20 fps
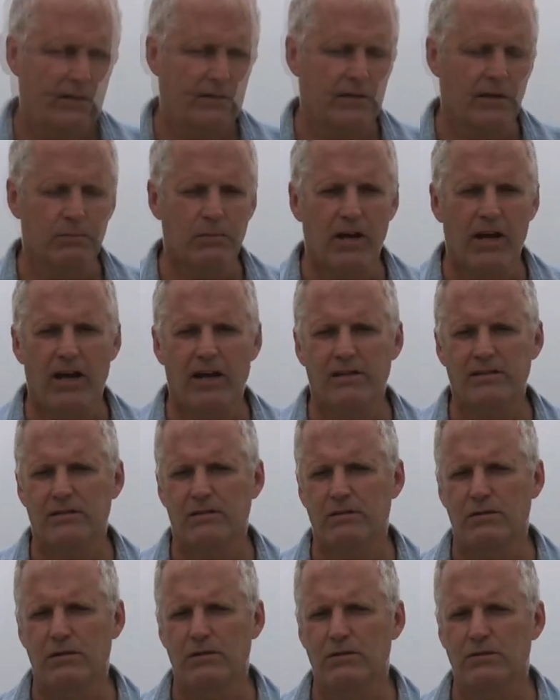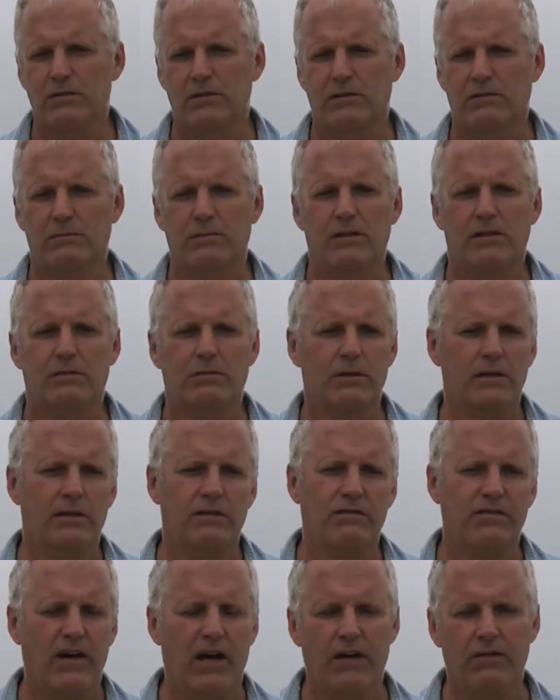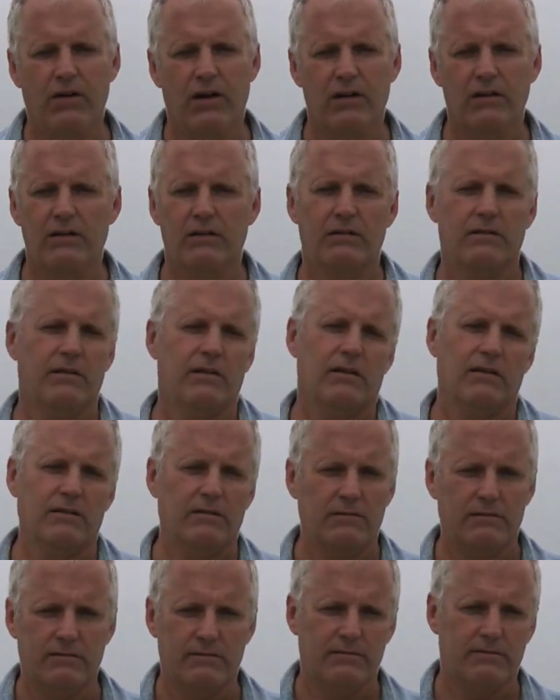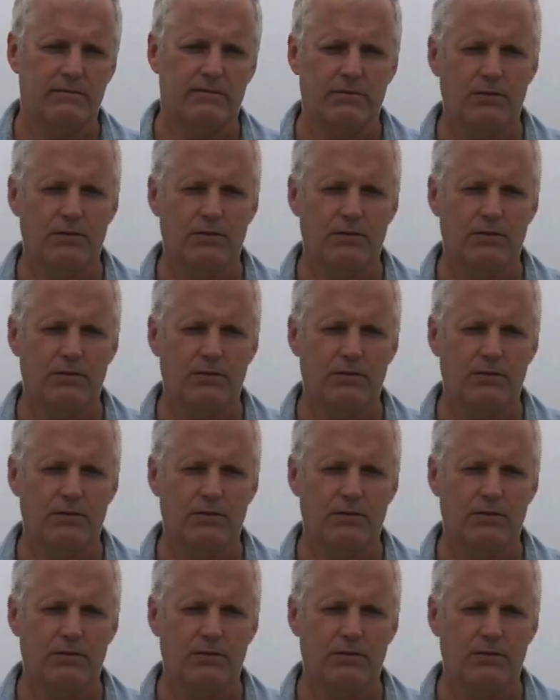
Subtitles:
Some guys are using between 500 and